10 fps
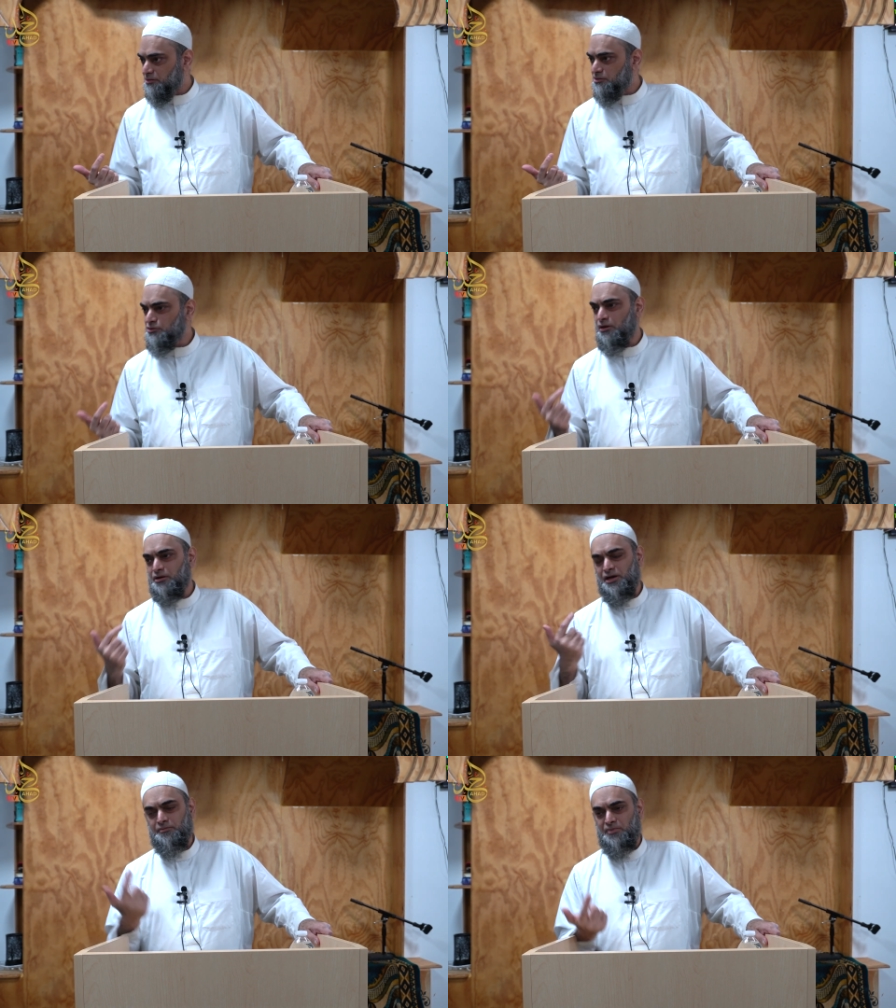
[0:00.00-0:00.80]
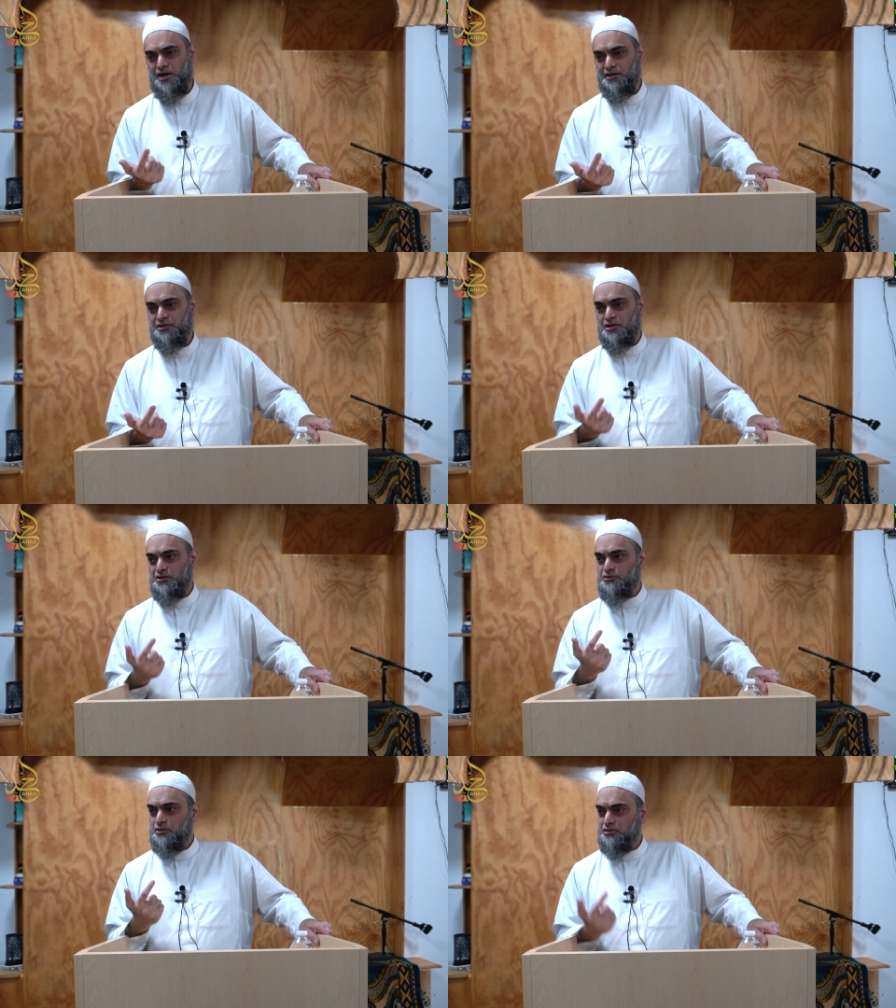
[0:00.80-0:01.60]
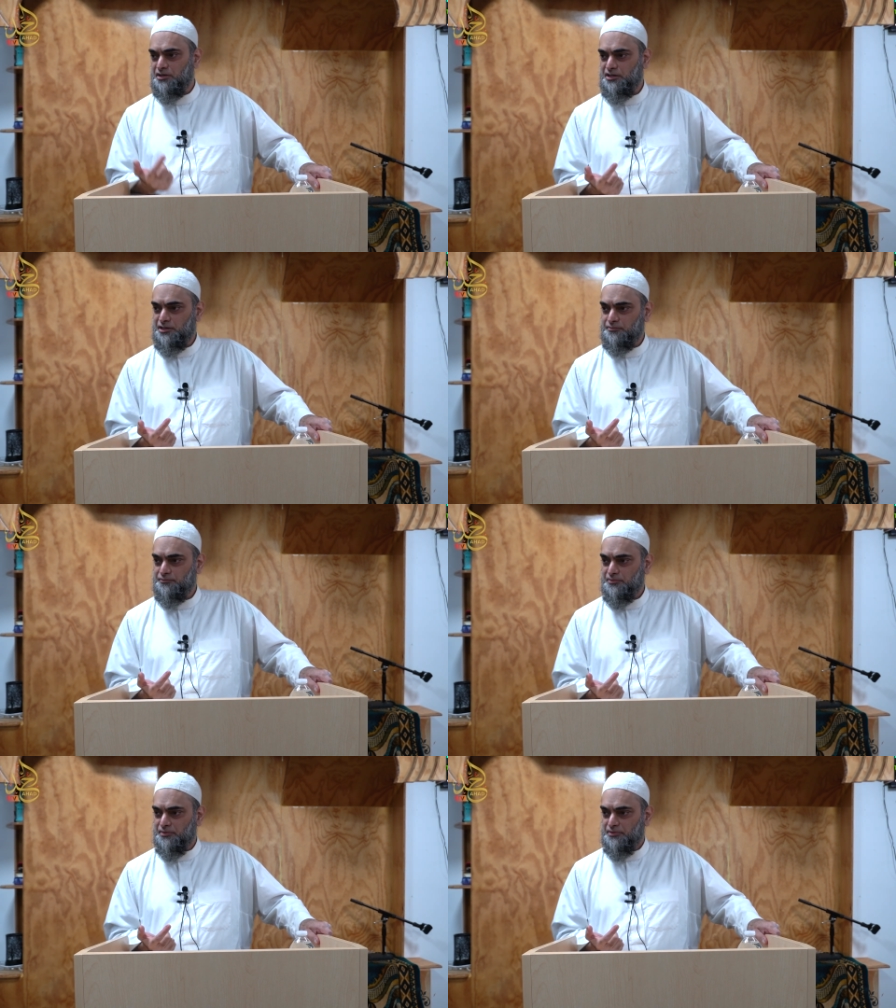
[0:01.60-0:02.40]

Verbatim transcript: You are Rahman, you are Rahim.